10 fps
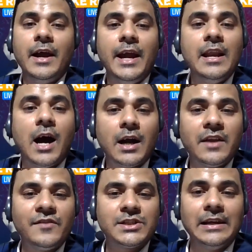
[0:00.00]
in
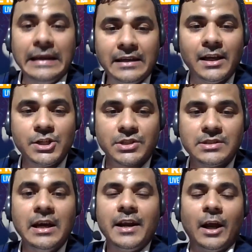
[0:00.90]
Artificial Intelligence.
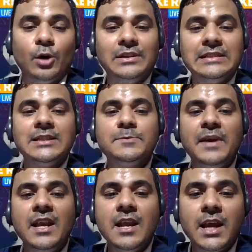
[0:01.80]
Now, this has
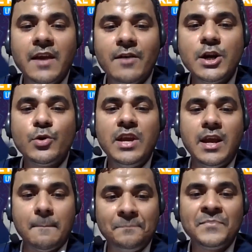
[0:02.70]
been given to
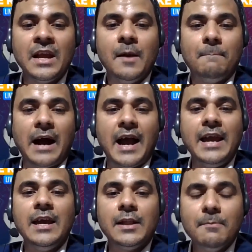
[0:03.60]
him
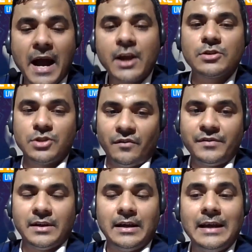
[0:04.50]
by the
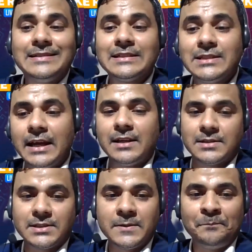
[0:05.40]
Microsoft, is a
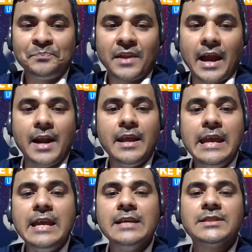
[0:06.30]
status. And
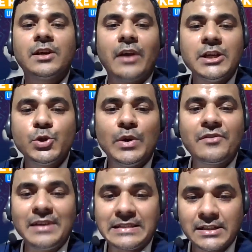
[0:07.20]
he is a graduate
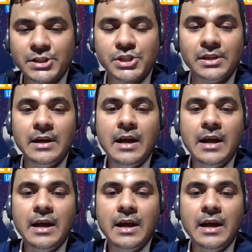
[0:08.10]
researcher